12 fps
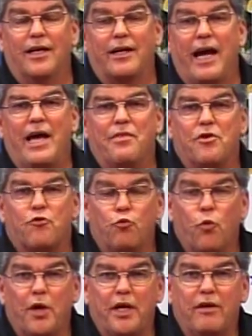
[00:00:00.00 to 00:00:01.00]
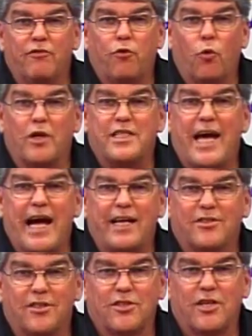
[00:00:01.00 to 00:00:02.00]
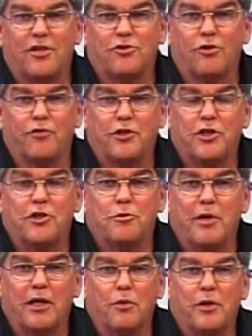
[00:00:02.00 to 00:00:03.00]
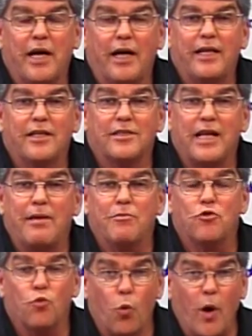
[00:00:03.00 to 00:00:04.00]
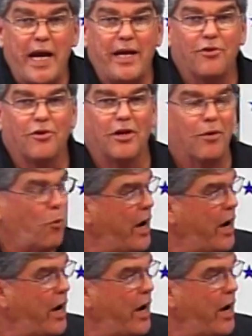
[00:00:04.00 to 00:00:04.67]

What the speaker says: a guy that's running for Tax Assessor for Tishomingo County. His name is Wayne Crum.